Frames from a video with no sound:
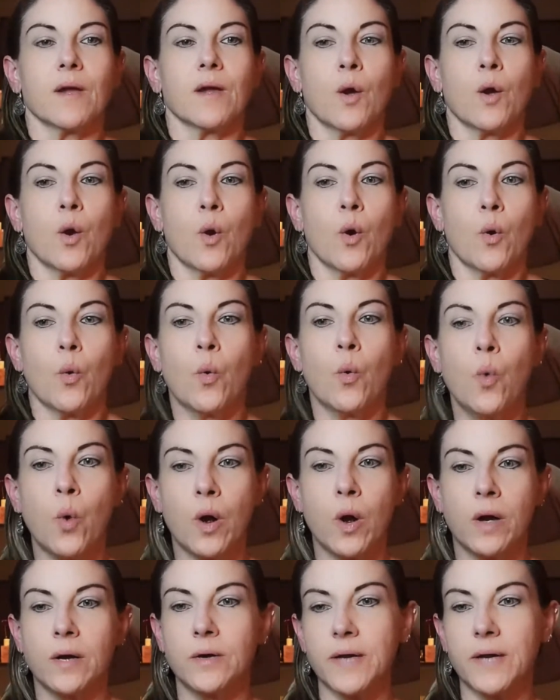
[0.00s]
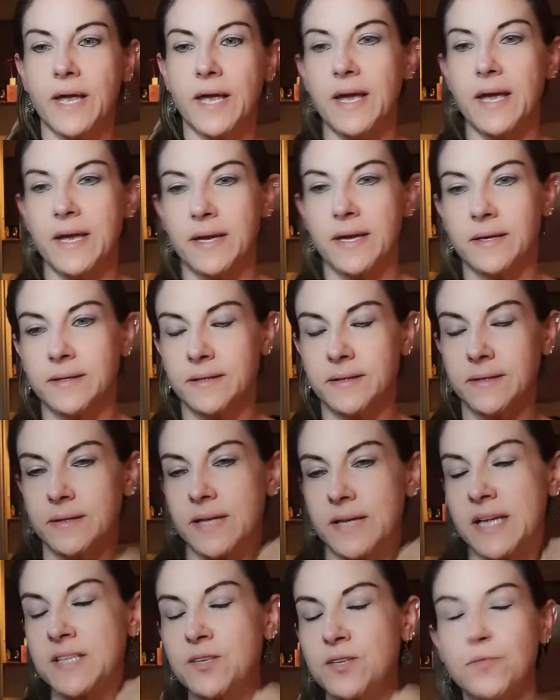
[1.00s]
Woo, okay.
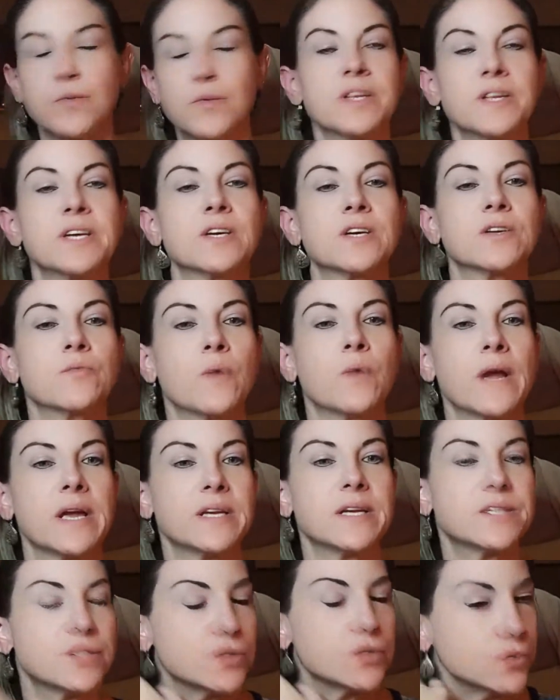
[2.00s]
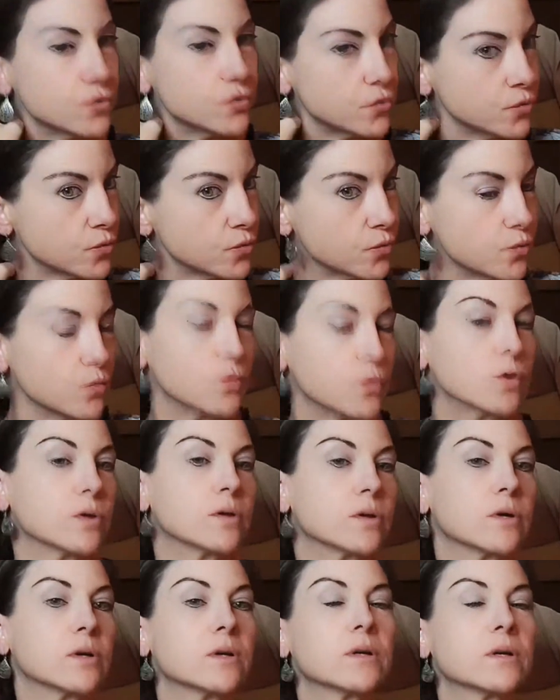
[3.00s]
That's a really good way to
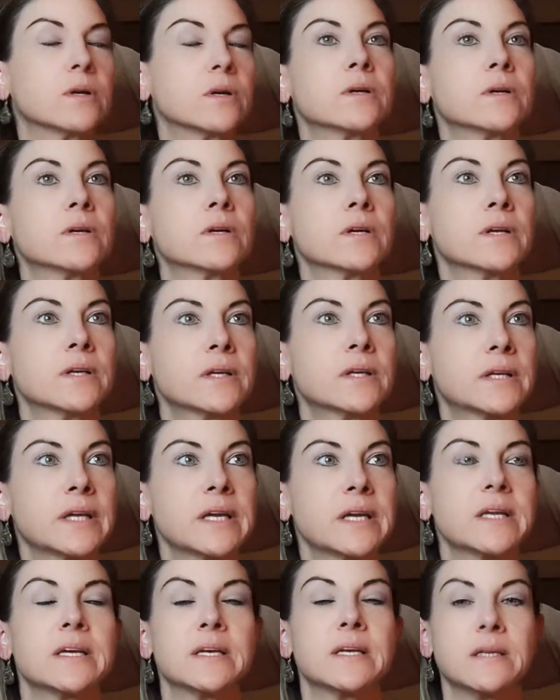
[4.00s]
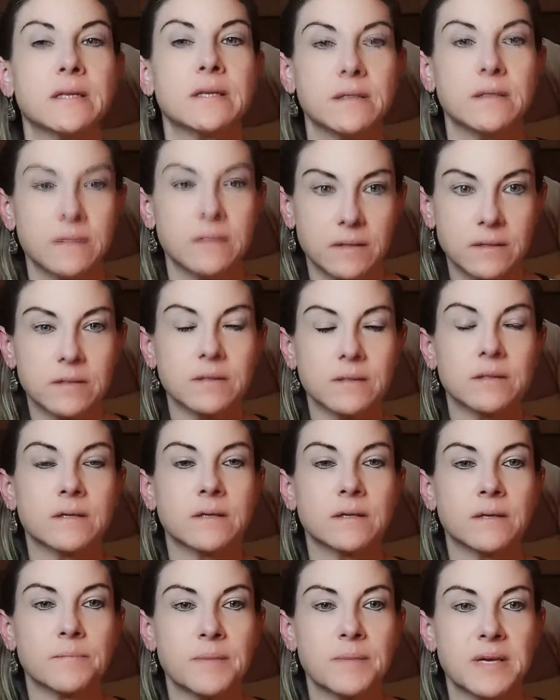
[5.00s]
get in a
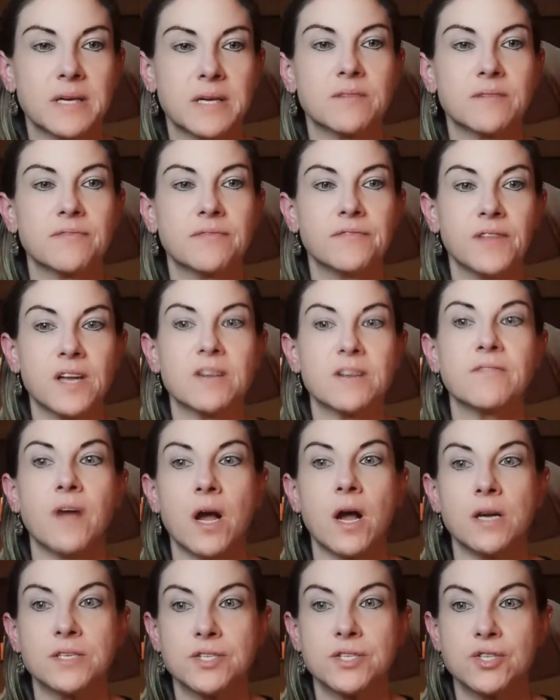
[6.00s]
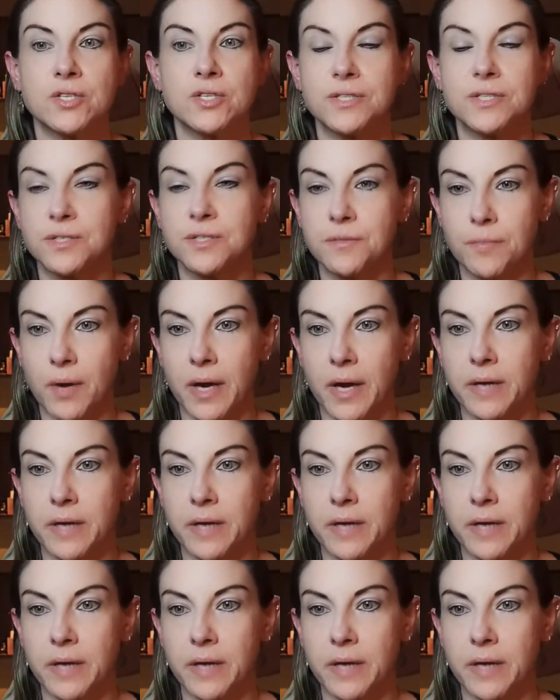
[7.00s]
big flood of oxygen to the brain.